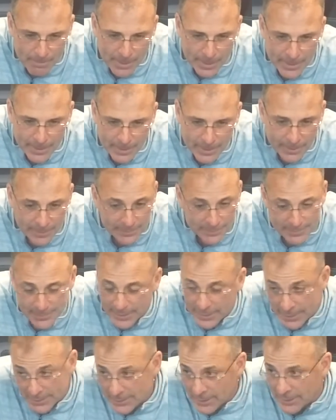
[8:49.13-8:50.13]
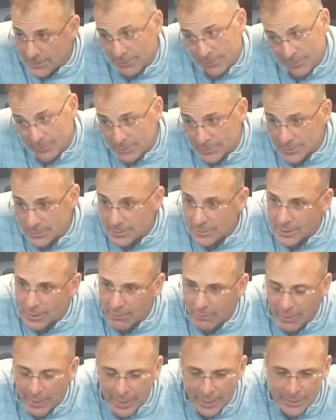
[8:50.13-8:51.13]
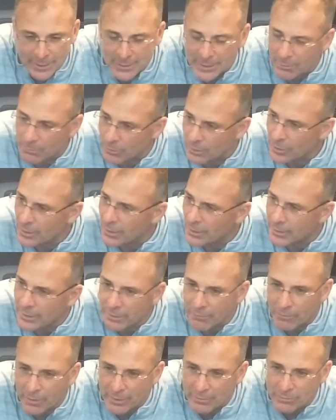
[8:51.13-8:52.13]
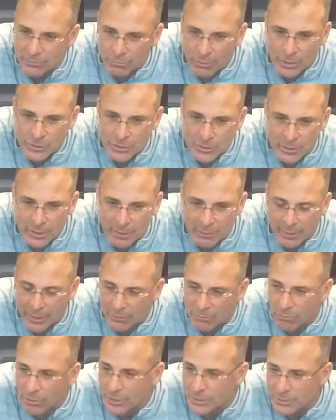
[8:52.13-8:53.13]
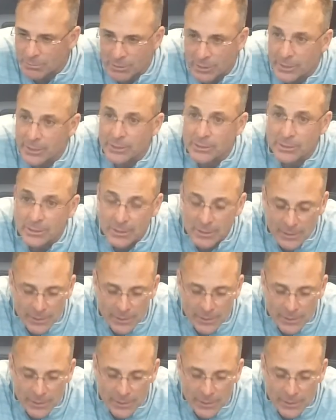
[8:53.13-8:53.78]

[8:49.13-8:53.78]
But, you know, like I said, I hate to say we're good on defense against rushing because